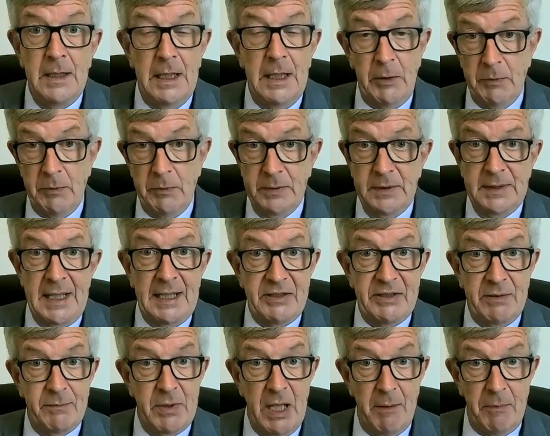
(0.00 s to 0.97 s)
Now,
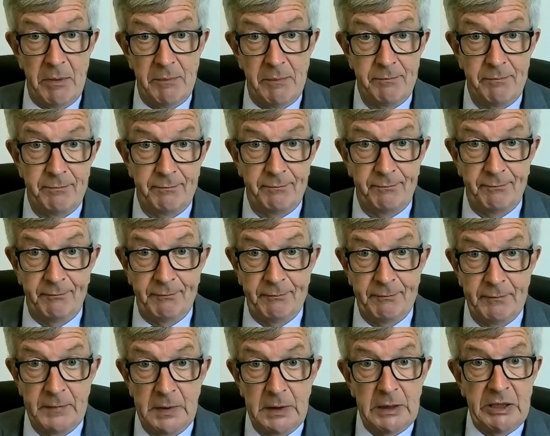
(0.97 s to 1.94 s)
that's the problem,
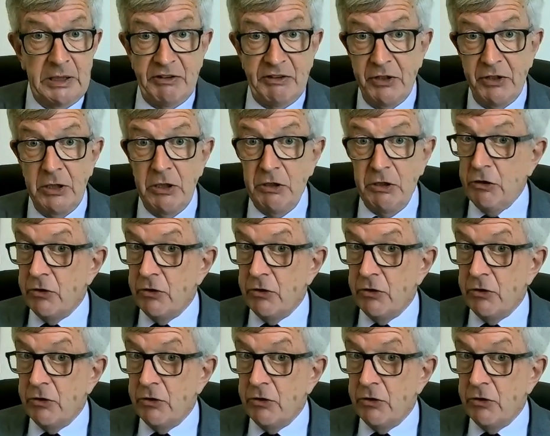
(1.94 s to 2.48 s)
because